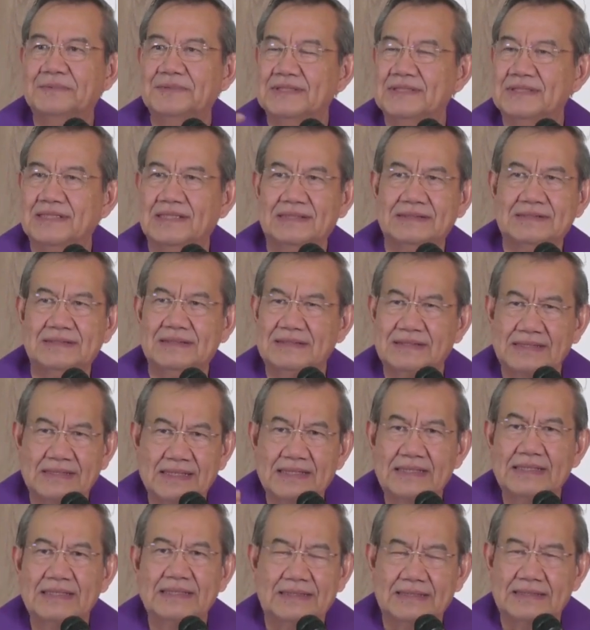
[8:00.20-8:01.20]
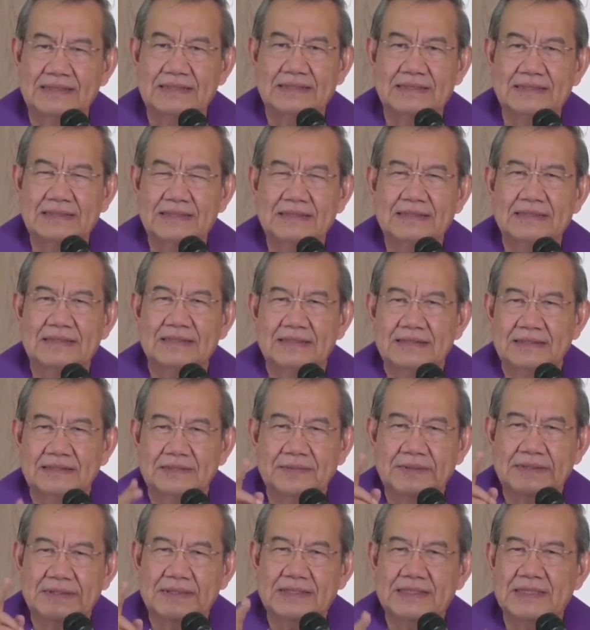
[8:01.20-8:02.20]
atin, hey, there will
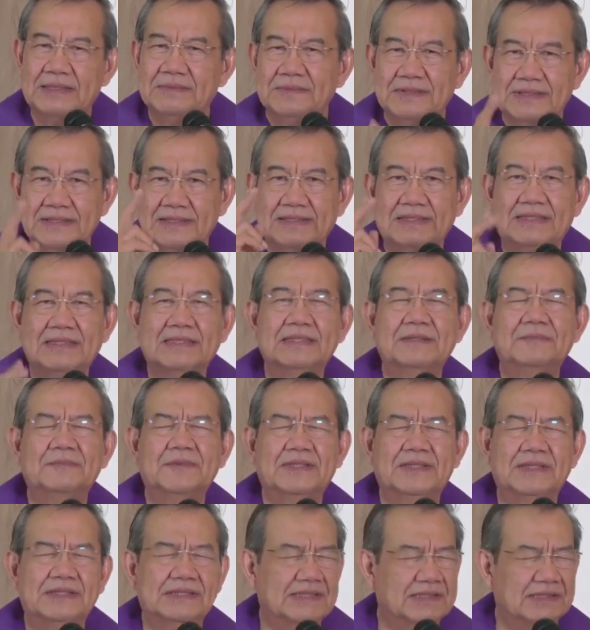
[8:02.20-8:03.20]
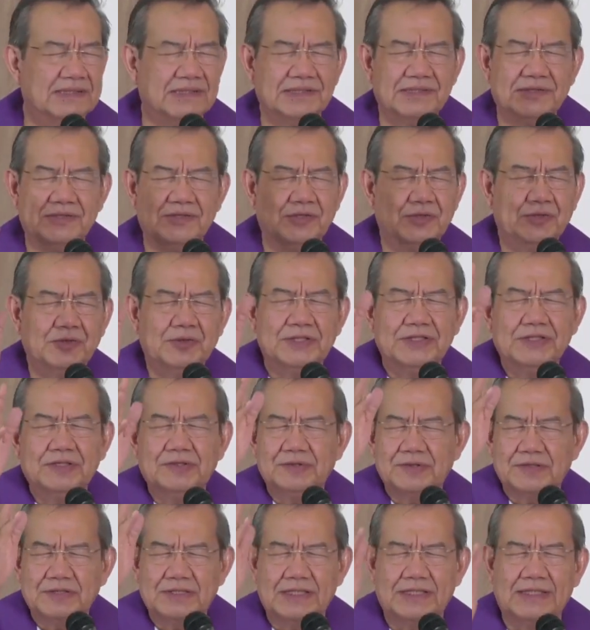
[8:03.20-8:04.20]
come a time when it's just you and your
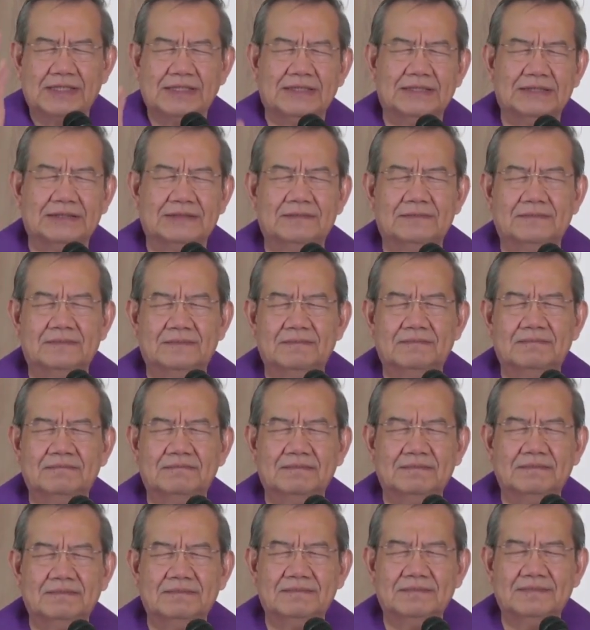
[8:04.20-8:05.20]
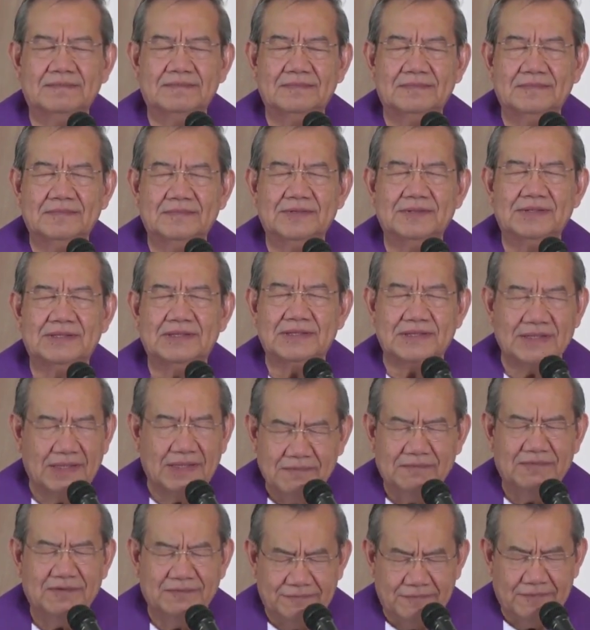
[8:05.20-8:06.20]
God. You stand
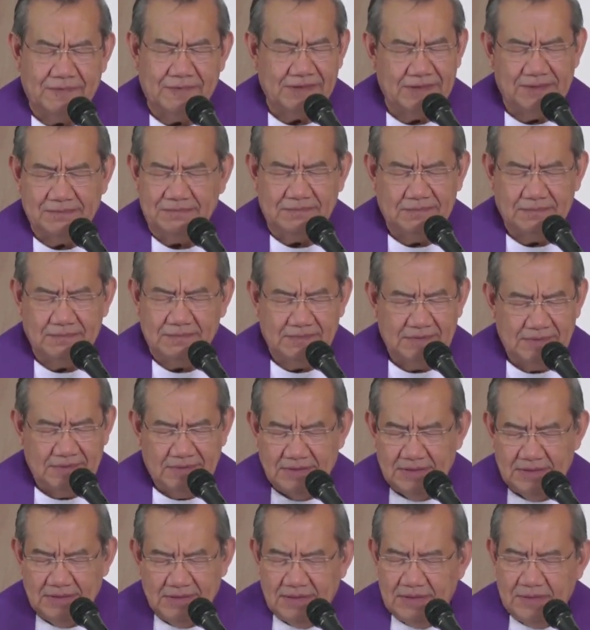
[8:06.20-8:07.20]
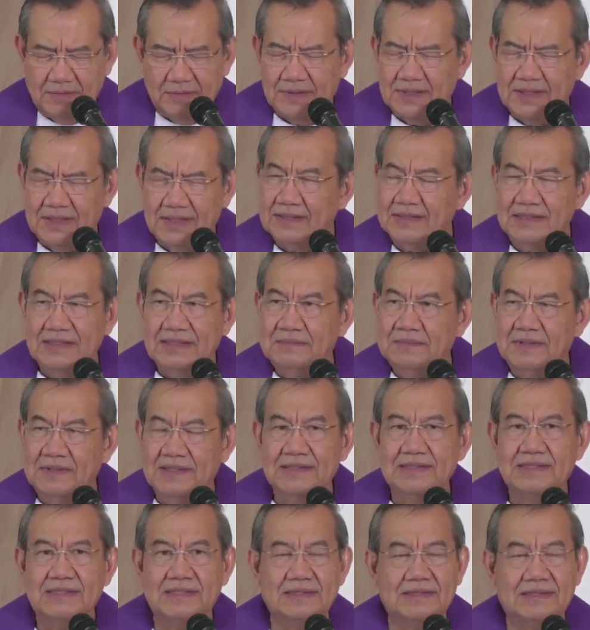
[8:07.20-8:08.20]
before Him. Wala ka na mga
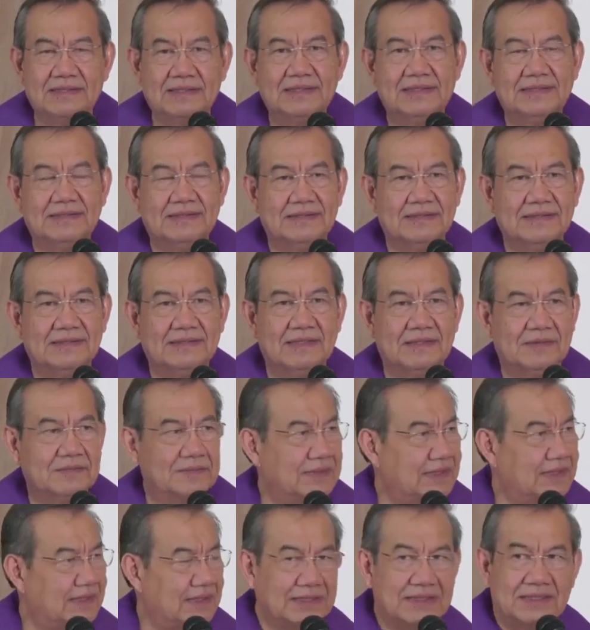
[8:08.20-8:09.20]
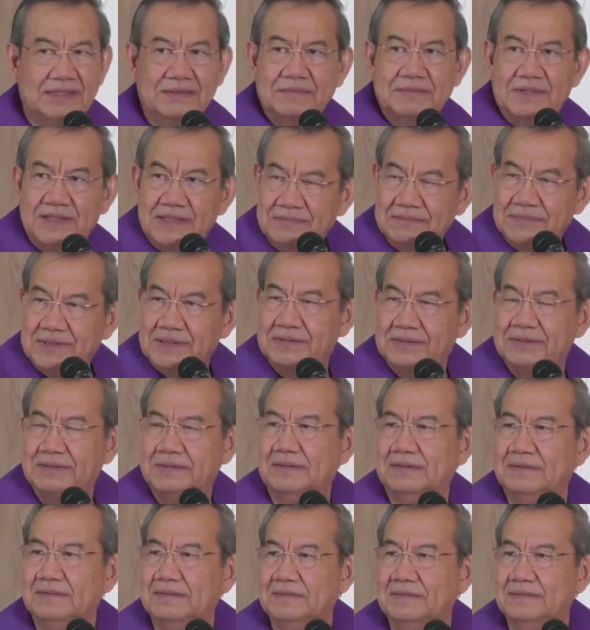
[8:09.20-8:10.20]
cheerleaders dyan. Wala ka na mga meron.
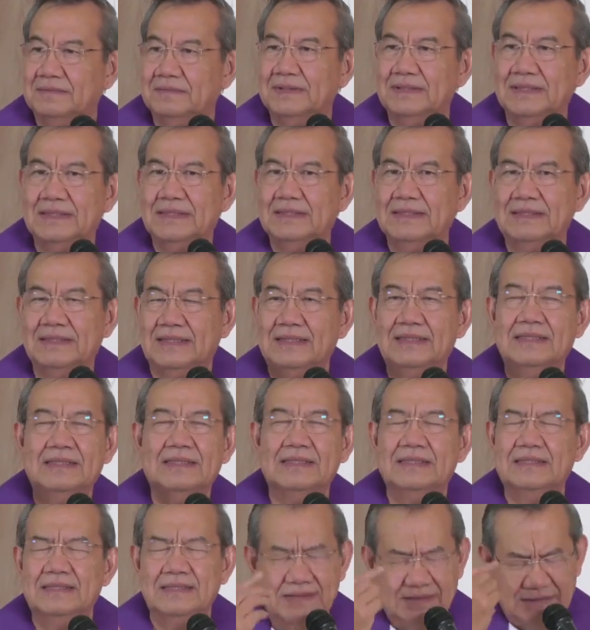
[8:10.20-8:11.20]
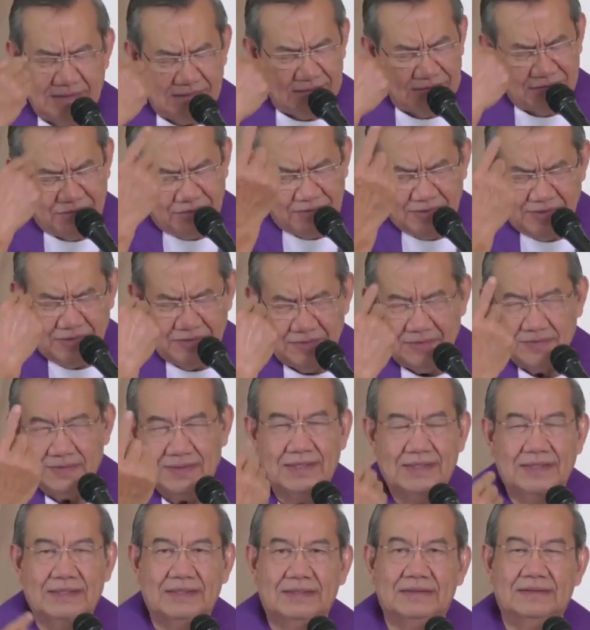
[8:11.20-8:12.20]
Wala na. It's just you and your
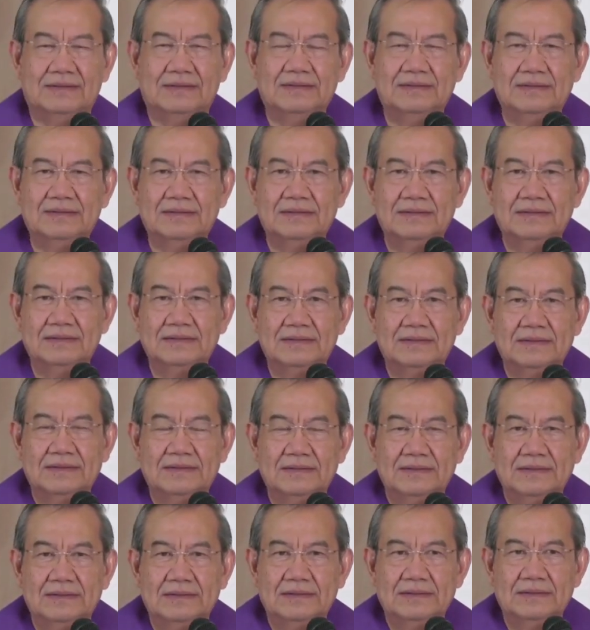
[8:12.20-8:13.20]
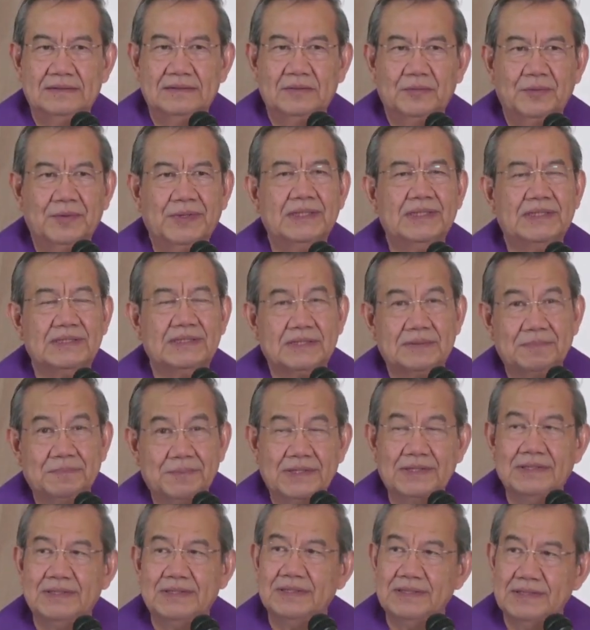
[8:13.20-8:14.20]
God. We
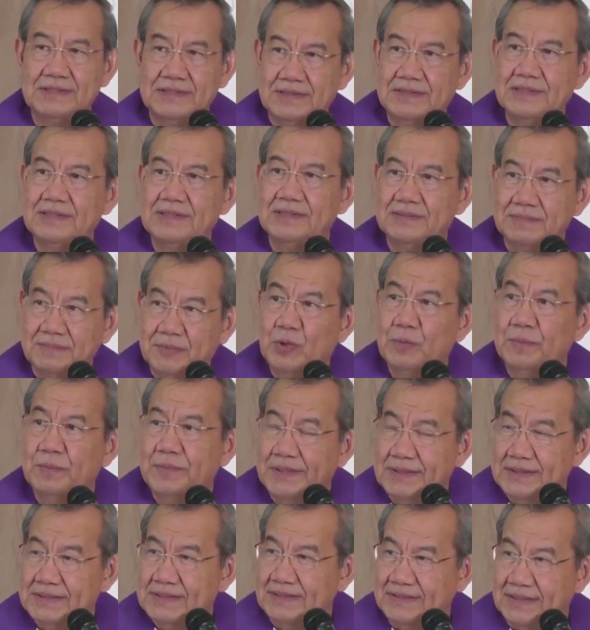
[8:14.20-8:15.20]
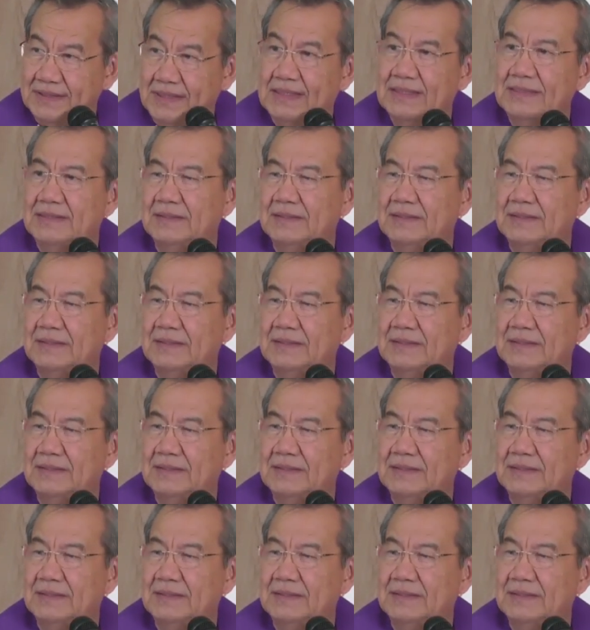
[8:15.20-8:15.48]
experience these moments now.